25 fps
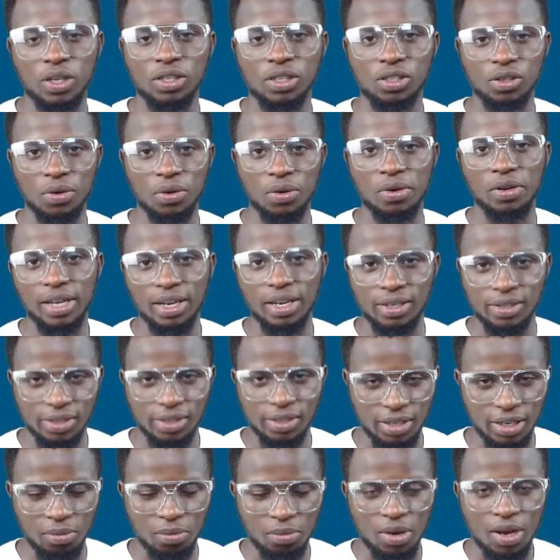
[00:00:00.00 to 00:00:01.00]
we are still going to get the
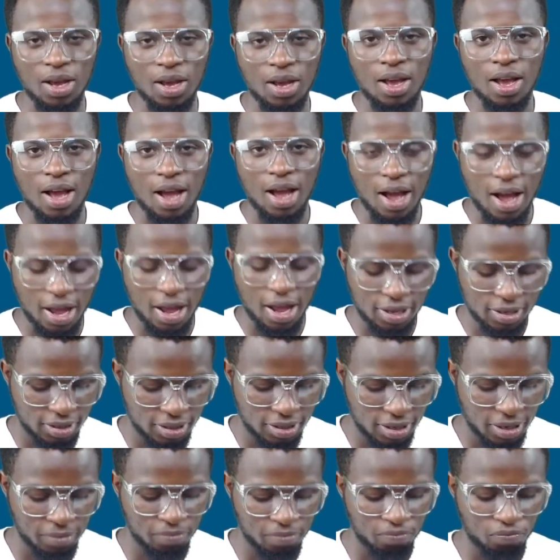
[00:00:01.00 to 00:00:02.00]
same
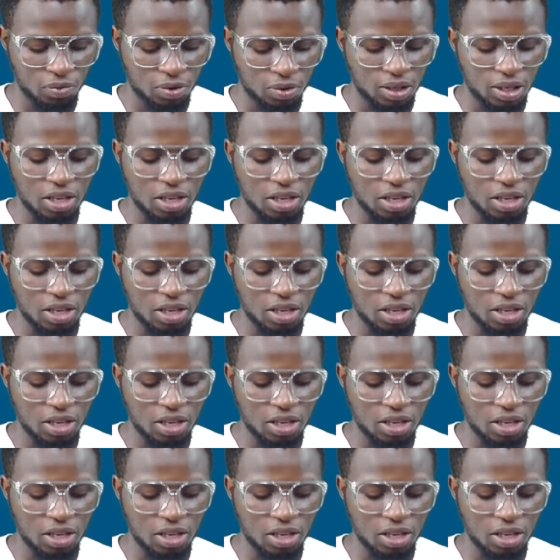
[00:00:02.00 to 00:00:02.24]
answer.